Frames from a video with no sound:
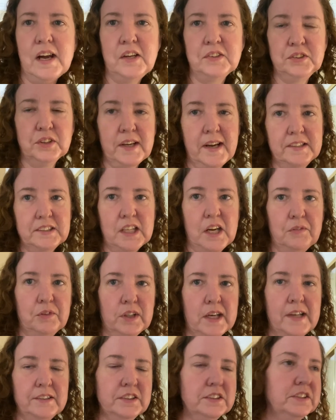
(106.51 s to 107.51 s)
Also, guys, I
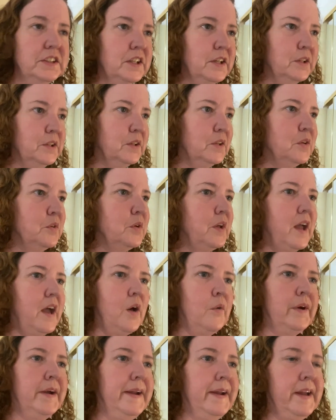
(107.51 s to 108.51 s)
forgot to tell you
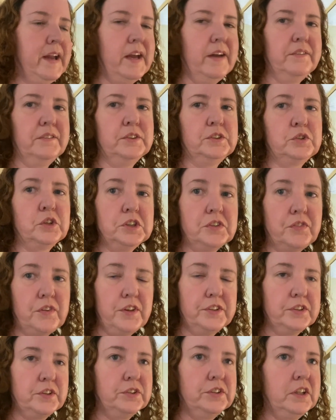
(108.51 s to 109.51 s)
how I searched for
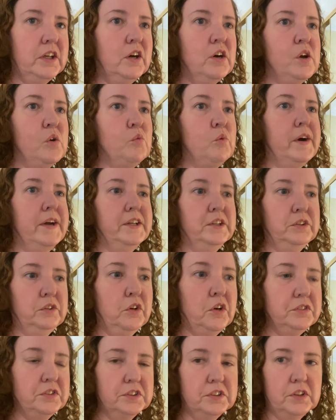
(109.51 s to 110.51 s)
this hotel and why I
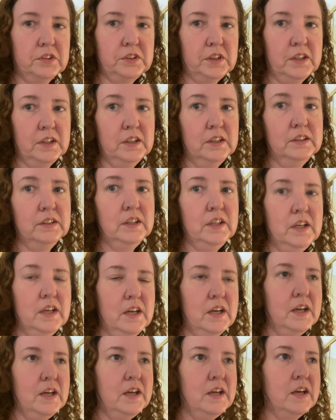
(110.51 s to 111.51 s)
chose this hotel.
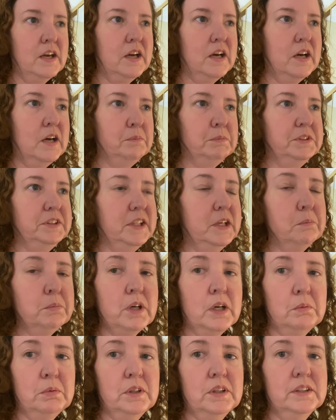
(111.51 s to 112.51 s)
Um, Santa
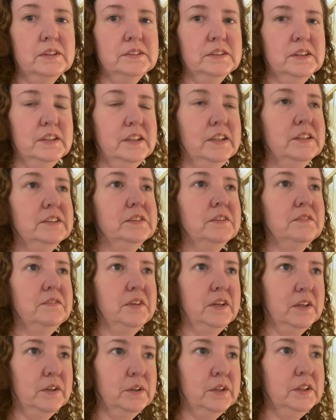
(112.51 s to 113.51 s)
Barbara is
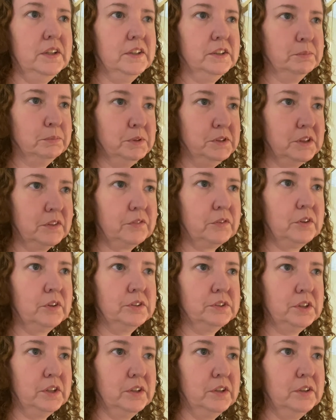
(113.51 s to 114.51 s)
very expensive for
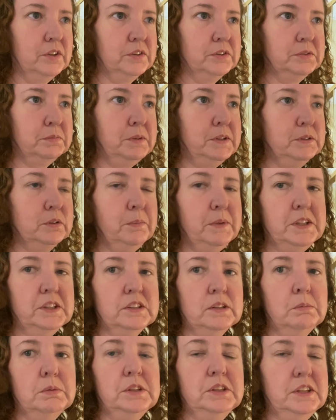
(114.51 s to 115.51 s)
hotels. Pismo Beach is a
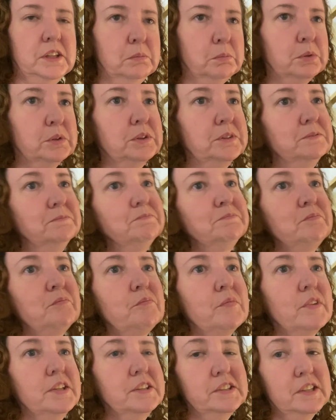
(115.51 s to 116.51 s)
little bit cheaper.
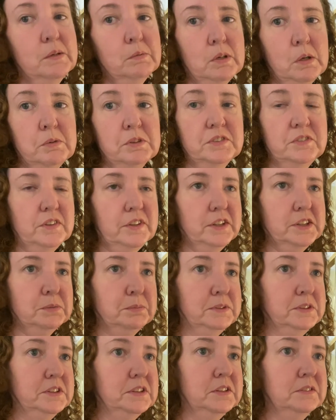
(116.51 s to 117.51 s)
Santa Barbara is very
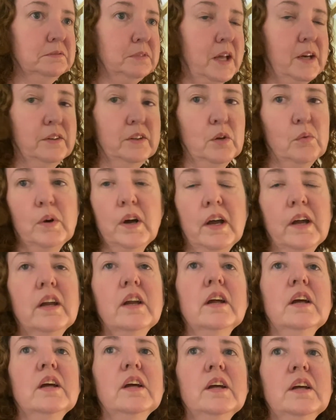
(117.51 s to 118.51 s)
expensive. I don't know why.
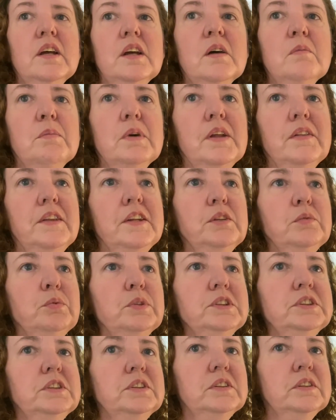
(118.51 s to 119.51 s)
But this
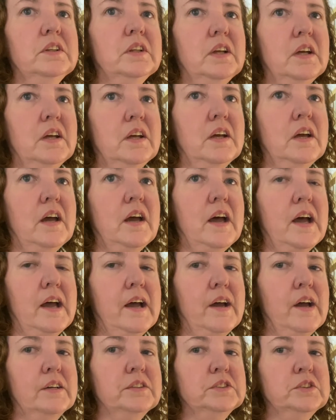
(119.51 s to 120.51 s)
was,
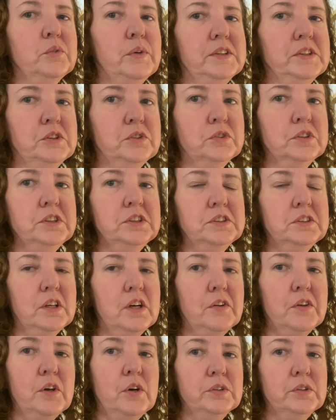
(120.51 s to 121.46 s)
so I searched all the